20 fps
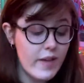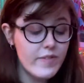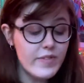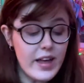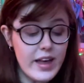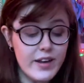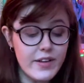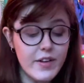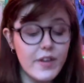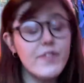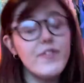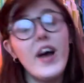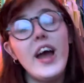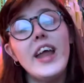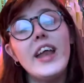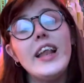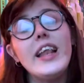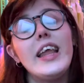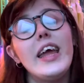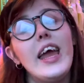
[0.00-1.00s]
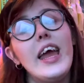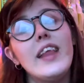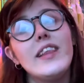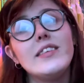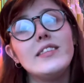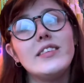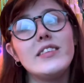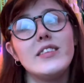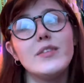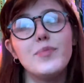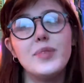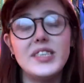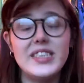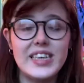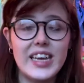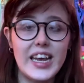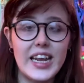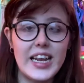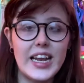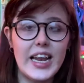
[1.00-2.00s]
Then finally, this isn't
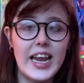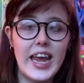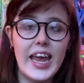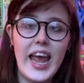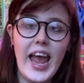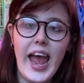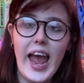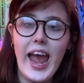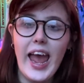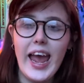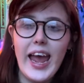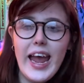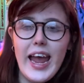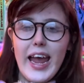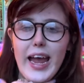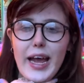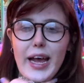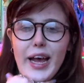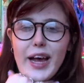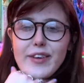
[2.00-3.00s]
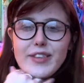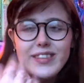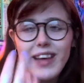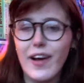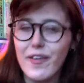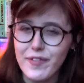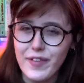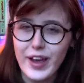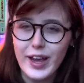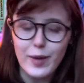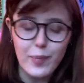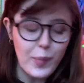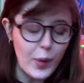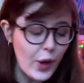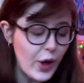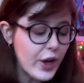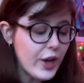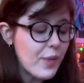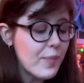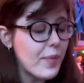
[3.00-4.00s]
particularly a sapphic
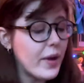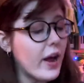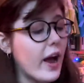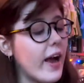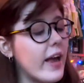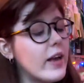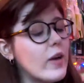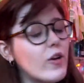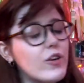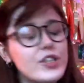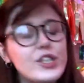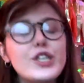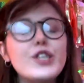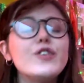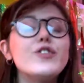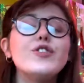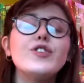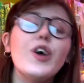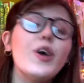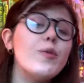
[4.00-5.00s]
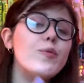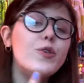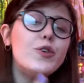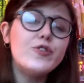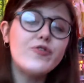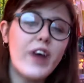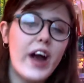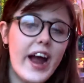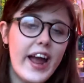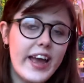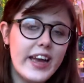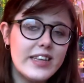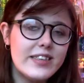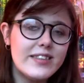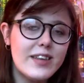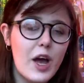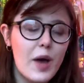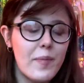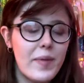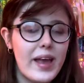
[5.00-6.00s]
book, but I got The Stonewall Riots
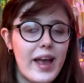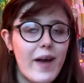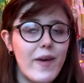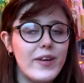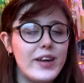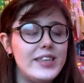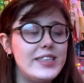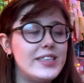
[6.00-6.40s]
coming out